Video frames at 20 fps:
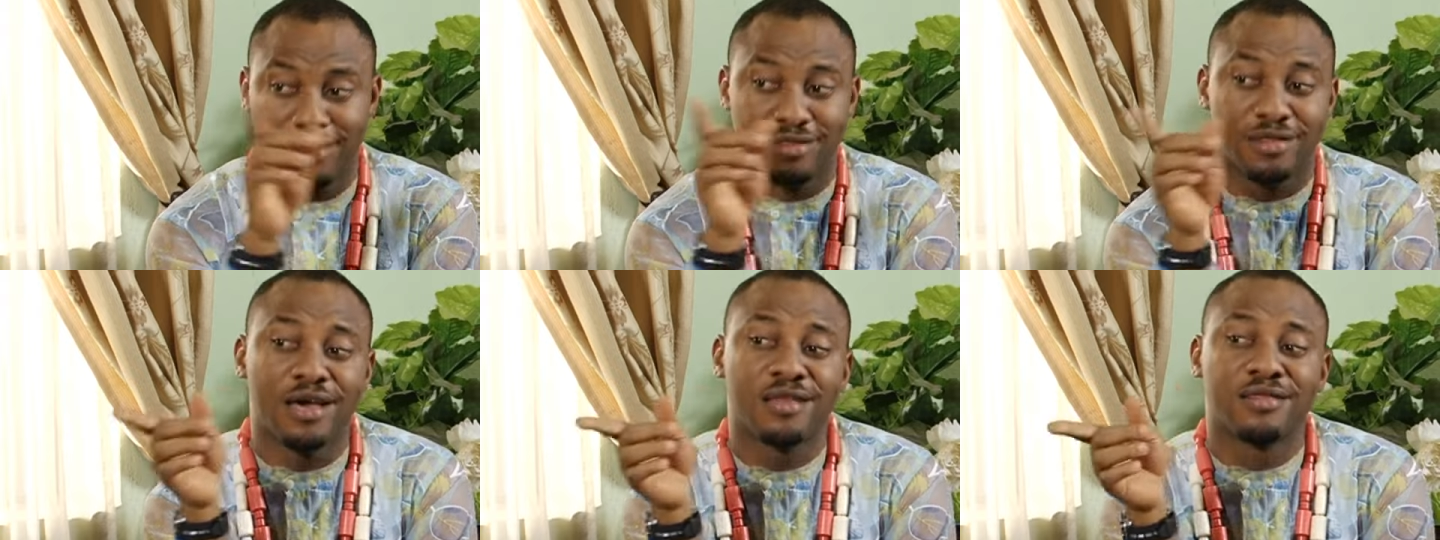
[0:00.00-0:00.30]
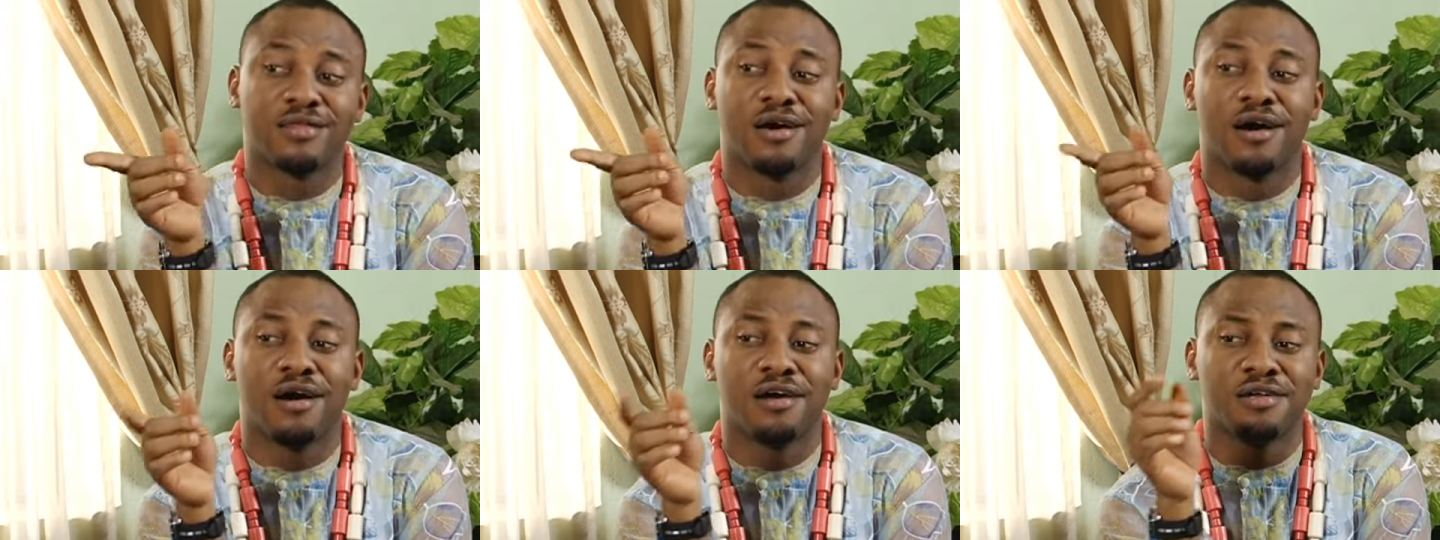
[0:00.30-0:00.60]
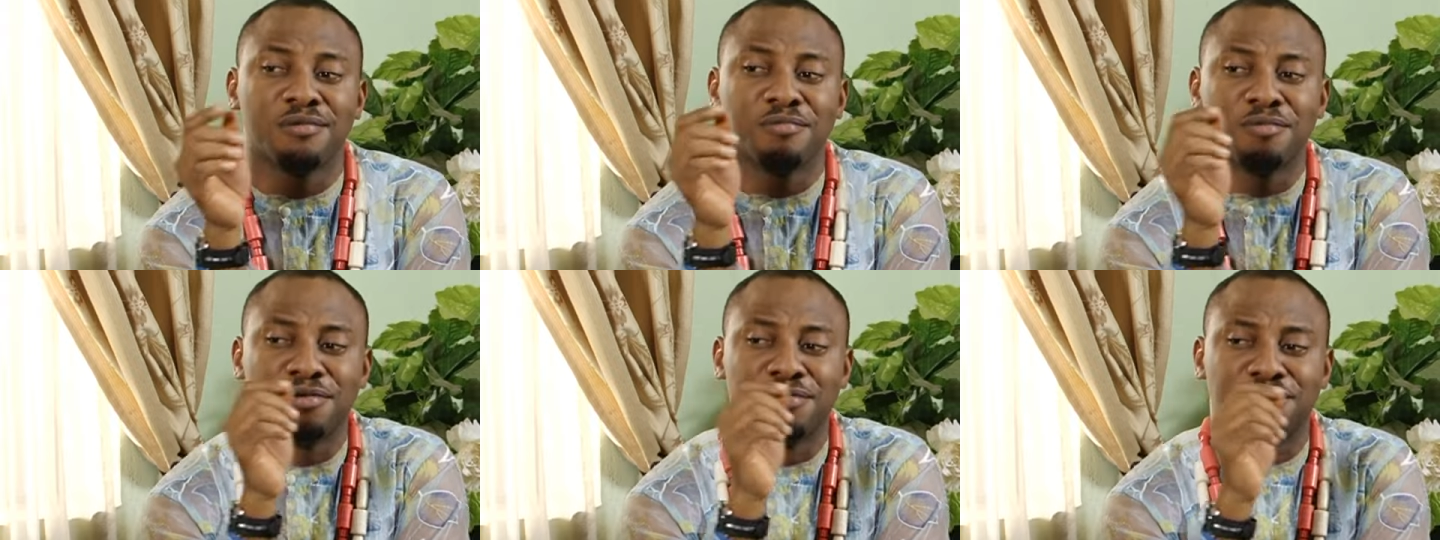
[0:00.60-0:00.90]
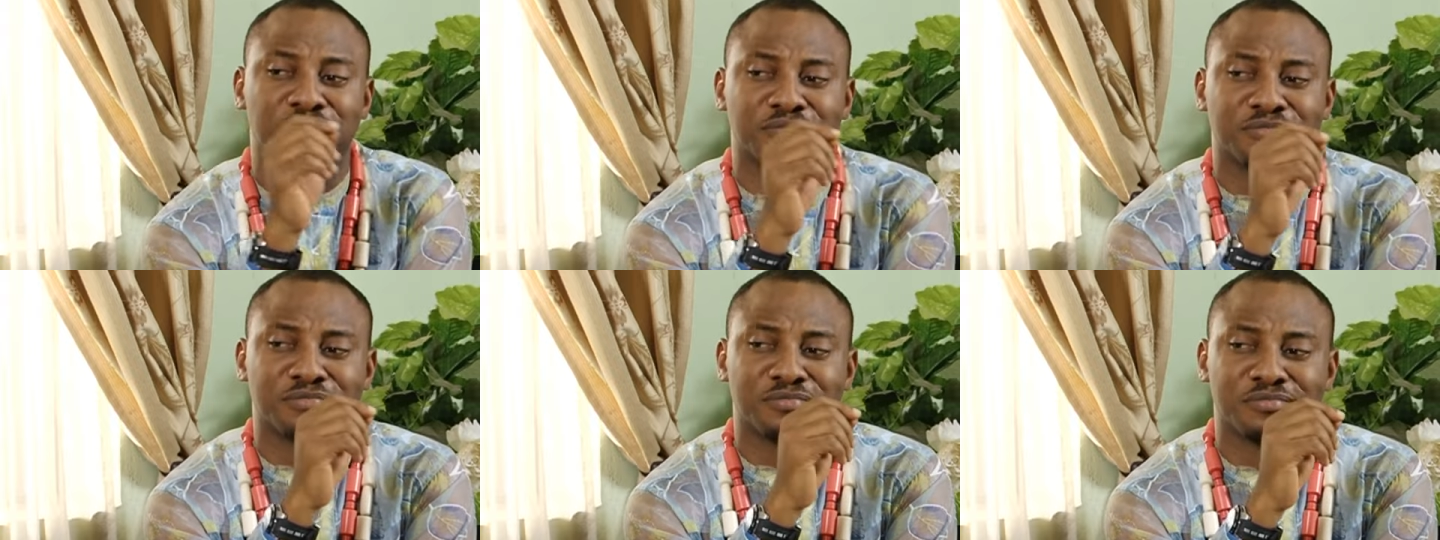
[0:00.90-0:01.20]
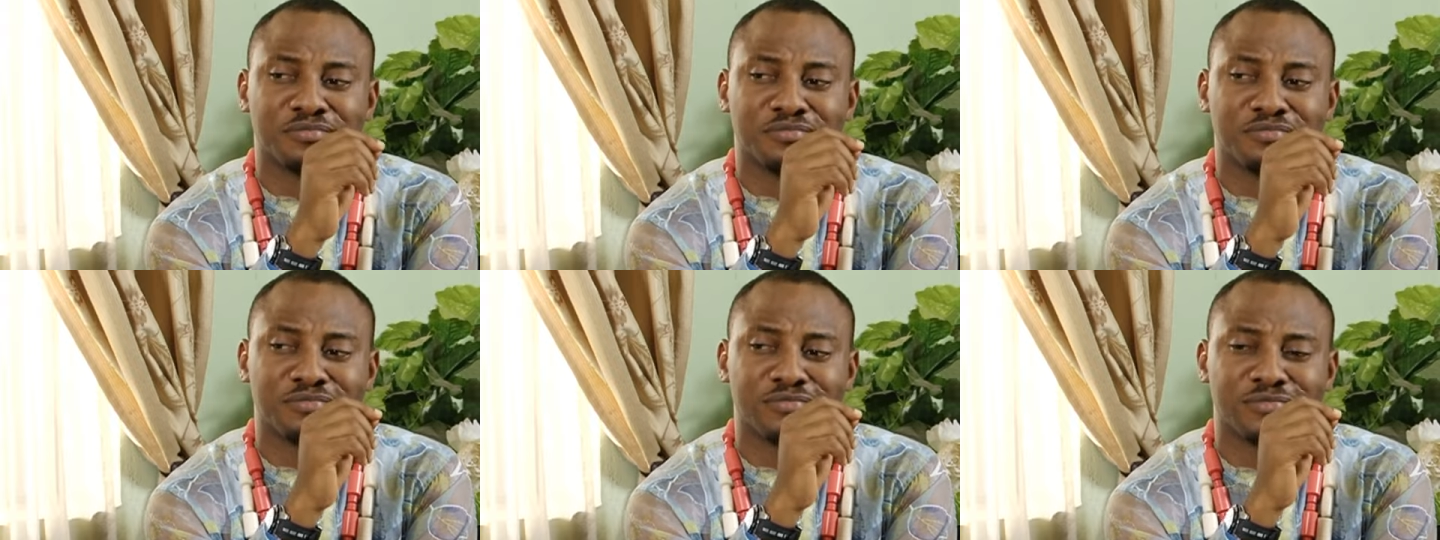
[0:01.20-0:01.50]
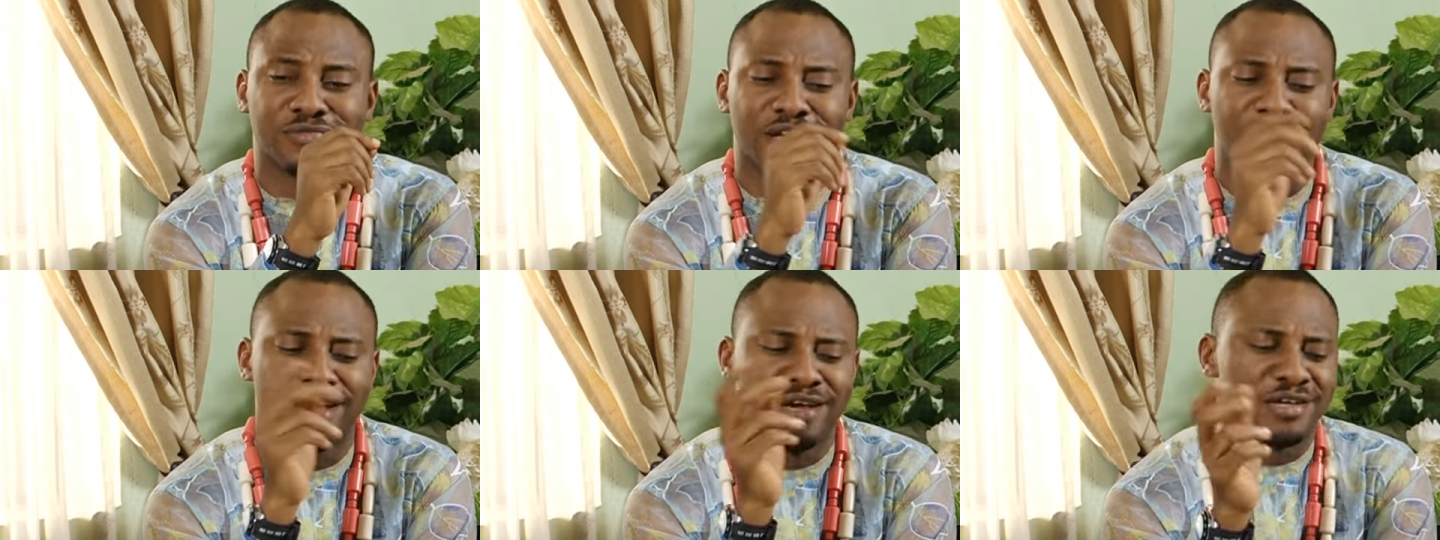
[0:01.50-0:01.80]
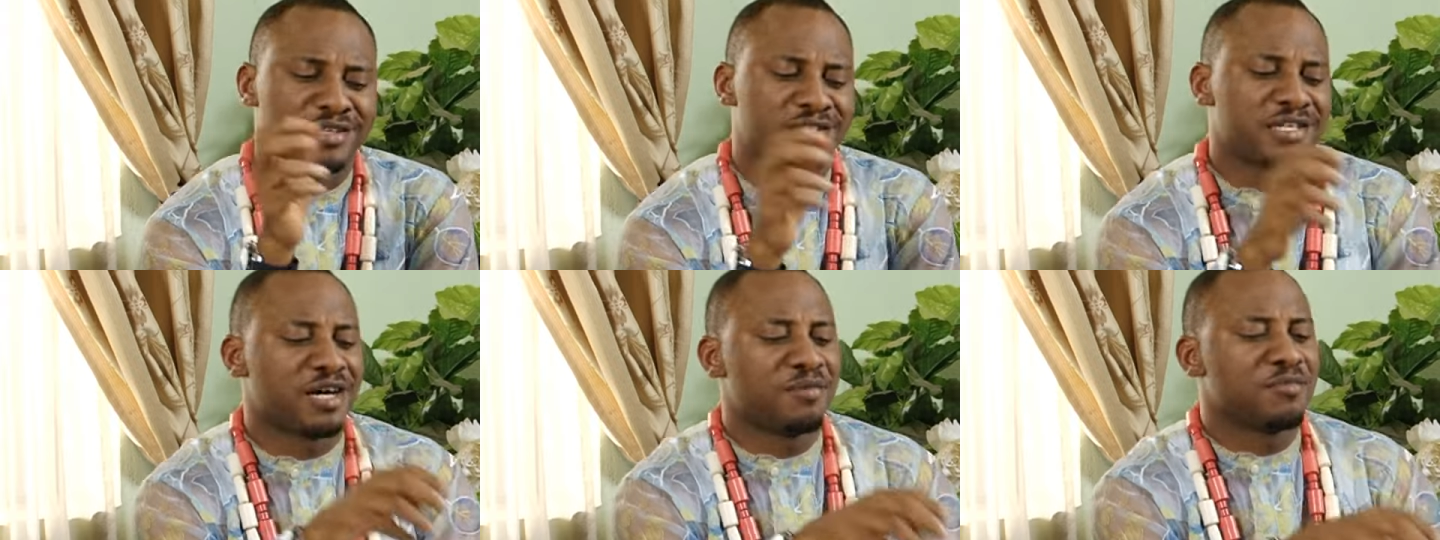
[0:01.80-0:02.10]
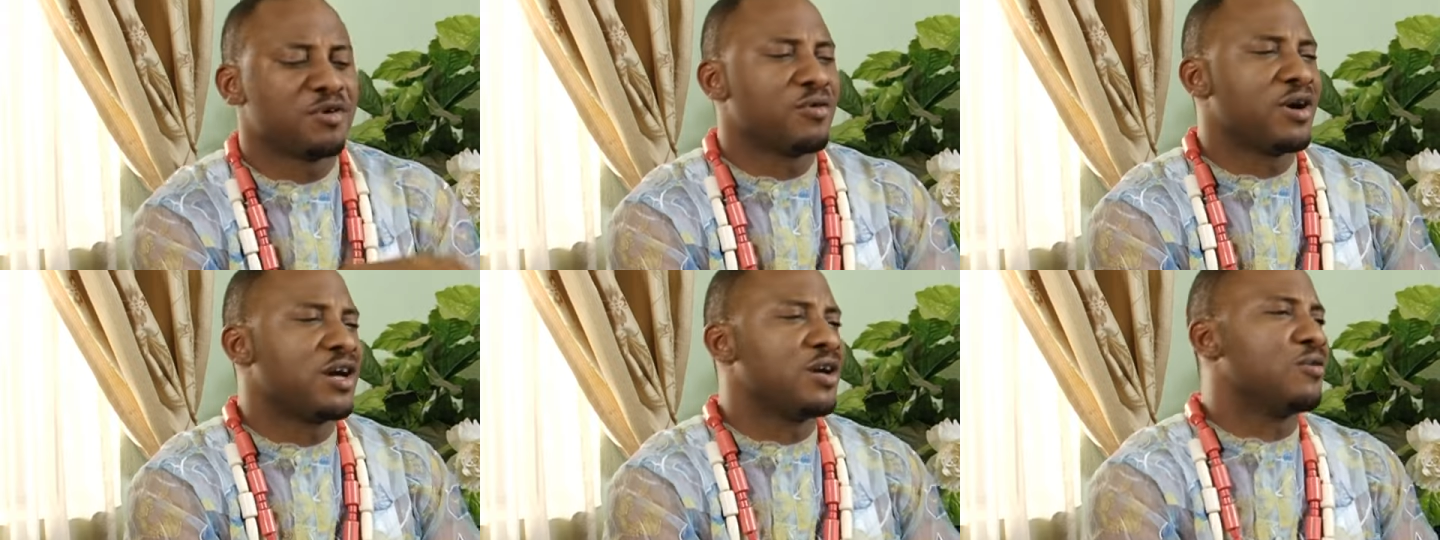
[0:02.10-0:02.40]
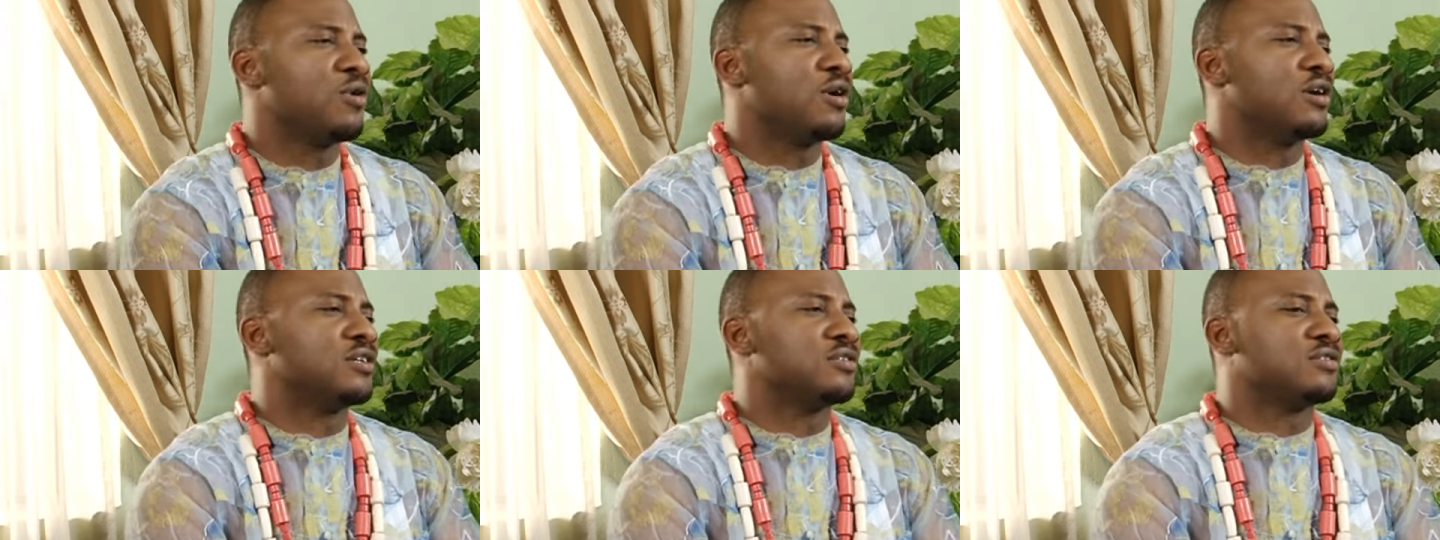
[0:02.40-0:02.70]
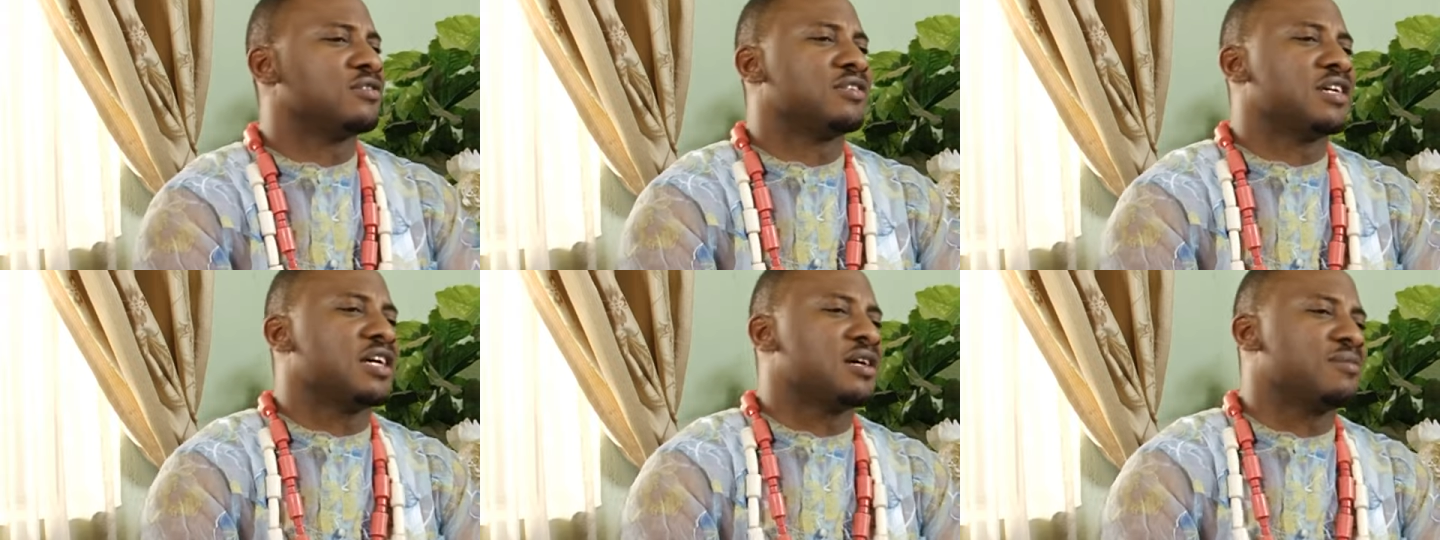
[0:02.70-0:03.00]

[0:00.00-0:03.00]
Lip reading: And then the honeymoon. Tell me where you want it to